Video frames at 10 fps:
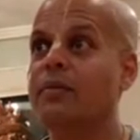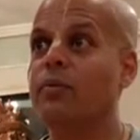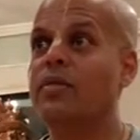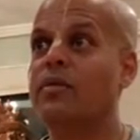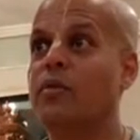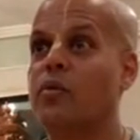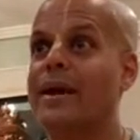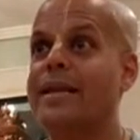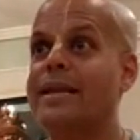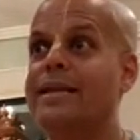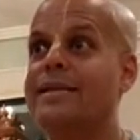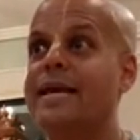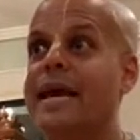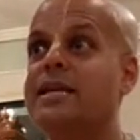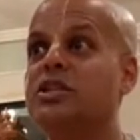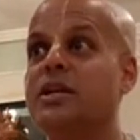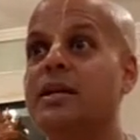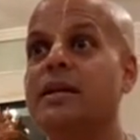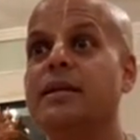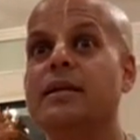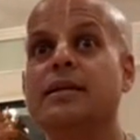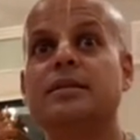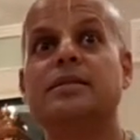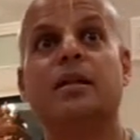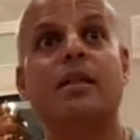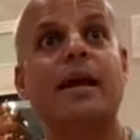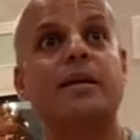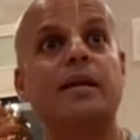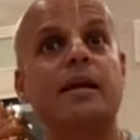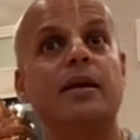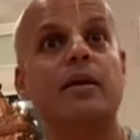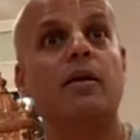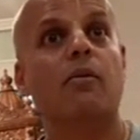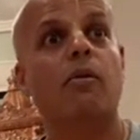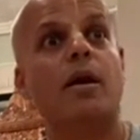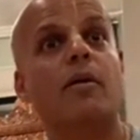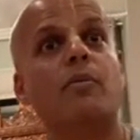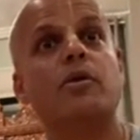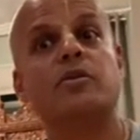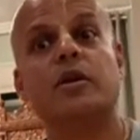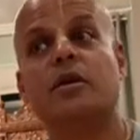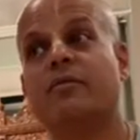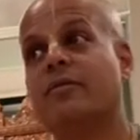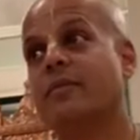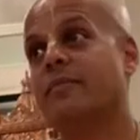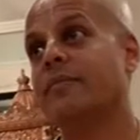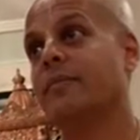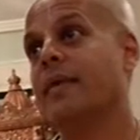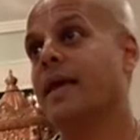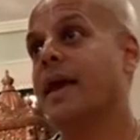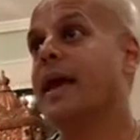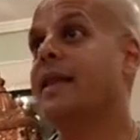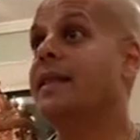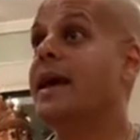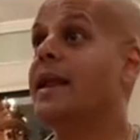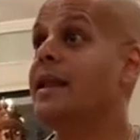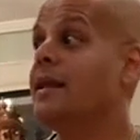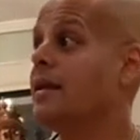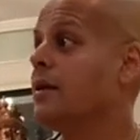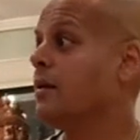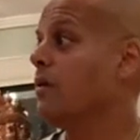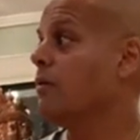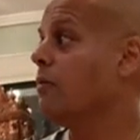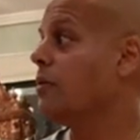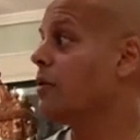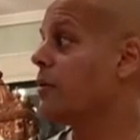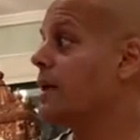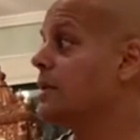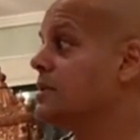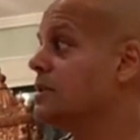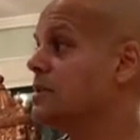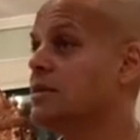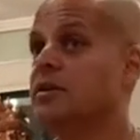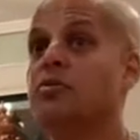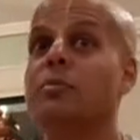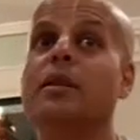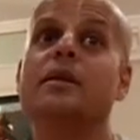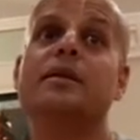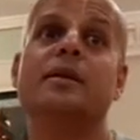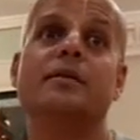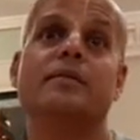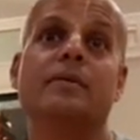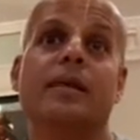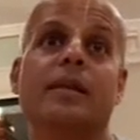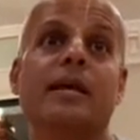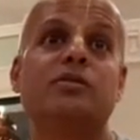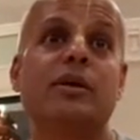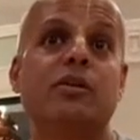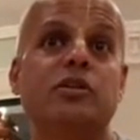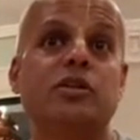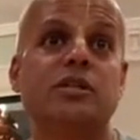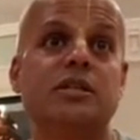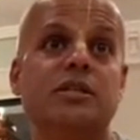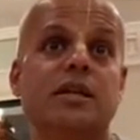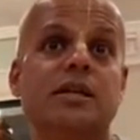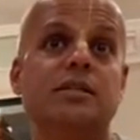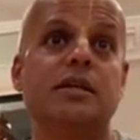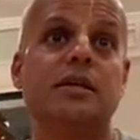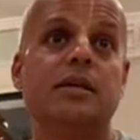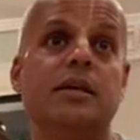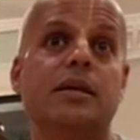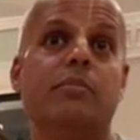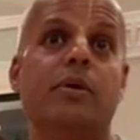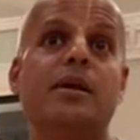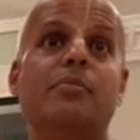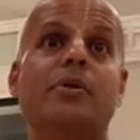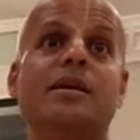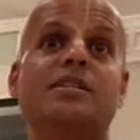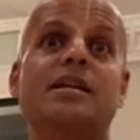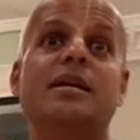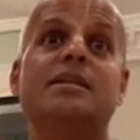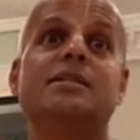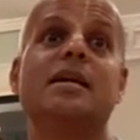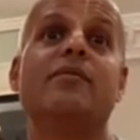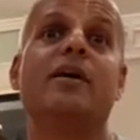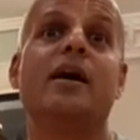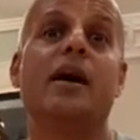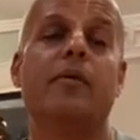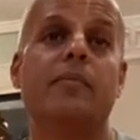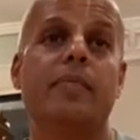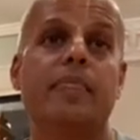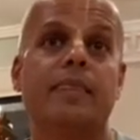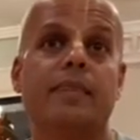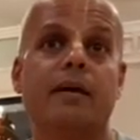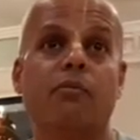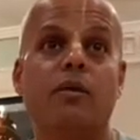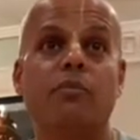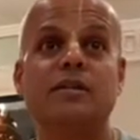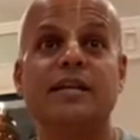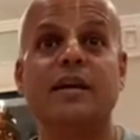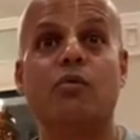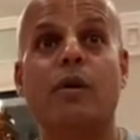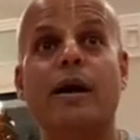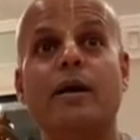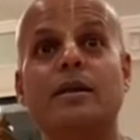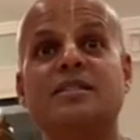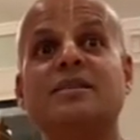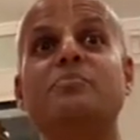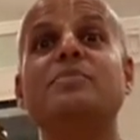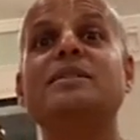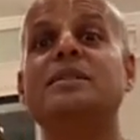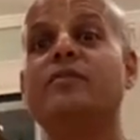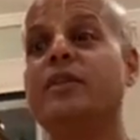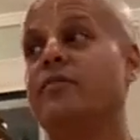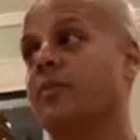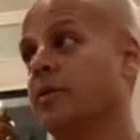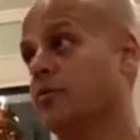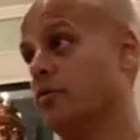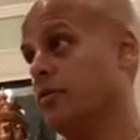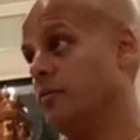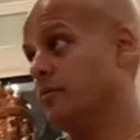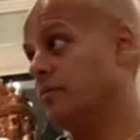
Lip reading: with great intention selecting where I'm going to hear from. And then with great humility. And that's why Krishna says, Pariprashnena sevaya, that one must inquire submissively from the Guru